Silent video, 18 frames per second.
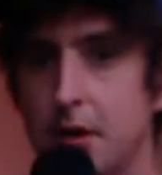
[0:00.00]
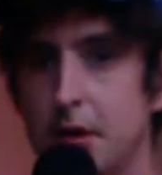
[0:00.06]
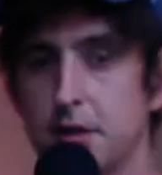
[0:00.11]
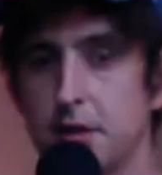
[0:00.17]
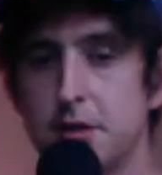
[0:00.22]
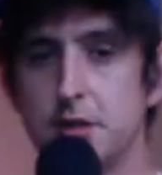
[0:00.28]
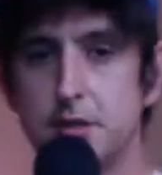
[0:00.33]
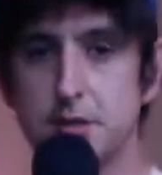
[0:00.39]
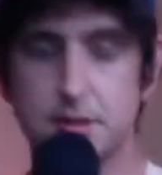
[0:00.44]

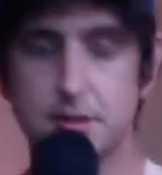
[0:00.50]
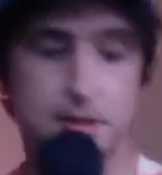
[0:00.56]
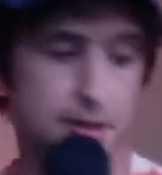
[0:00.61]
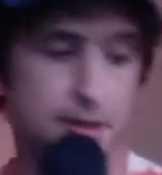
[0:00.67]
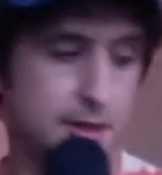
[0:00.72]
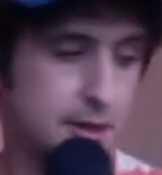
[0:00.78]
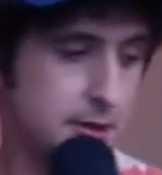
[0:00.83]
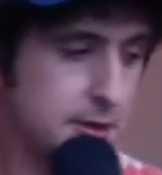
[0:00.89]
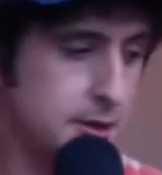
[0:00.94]
You just
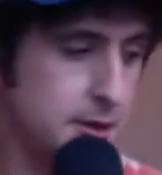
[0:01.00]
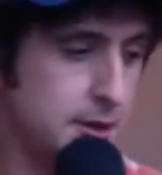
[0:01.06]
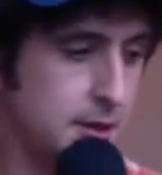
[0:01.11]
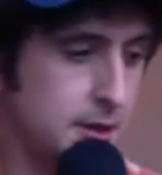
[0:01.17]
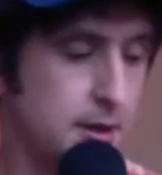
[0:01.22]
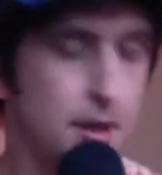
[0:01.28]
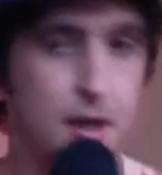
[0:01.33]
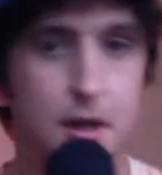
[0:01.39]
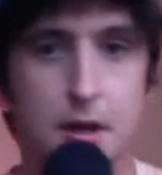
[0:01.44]
like...
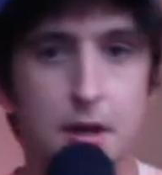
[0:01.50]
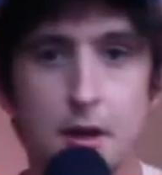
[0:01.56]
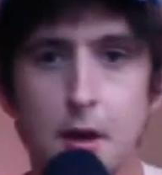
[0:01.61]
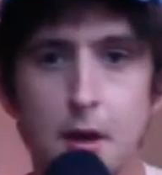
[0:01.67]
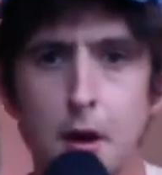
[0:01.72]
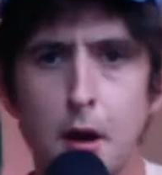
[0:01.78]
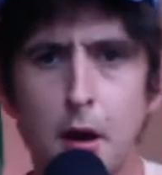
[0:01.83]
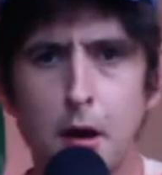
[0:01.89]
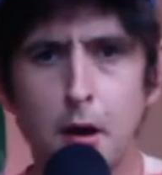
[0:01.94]

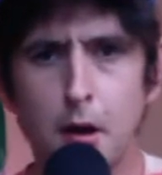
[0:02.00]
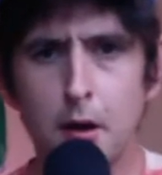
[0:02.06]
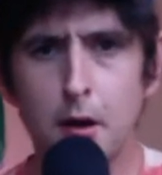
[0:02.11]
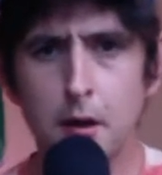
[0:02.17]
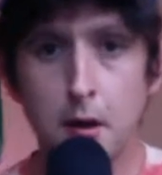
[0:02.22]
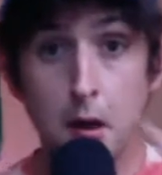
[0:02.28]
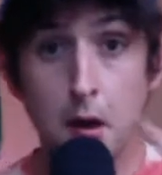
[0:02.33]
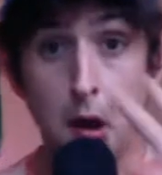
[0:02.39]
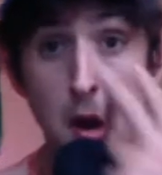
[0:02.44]

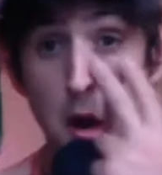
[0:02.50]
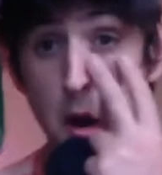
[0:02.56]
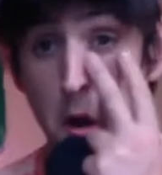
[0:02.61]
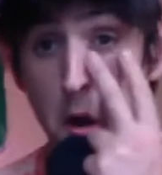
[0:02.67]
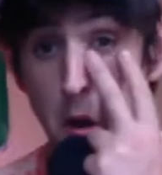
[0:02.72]
Oh God,